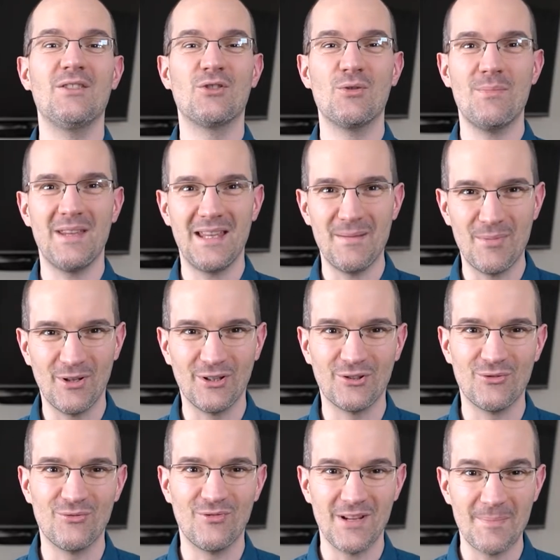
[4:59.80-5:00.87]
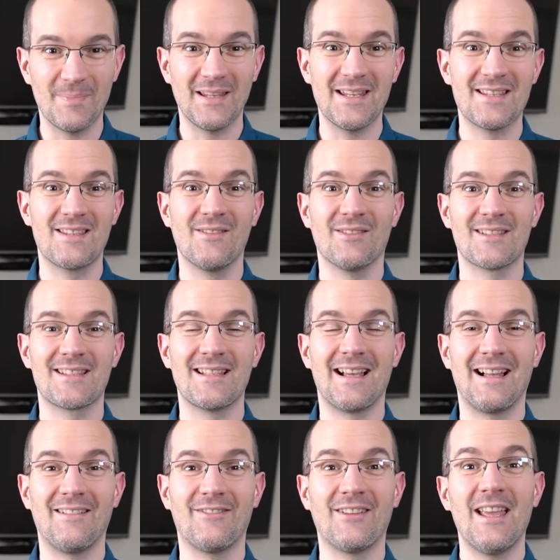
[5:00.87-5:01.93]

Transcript: to be able to replace yourself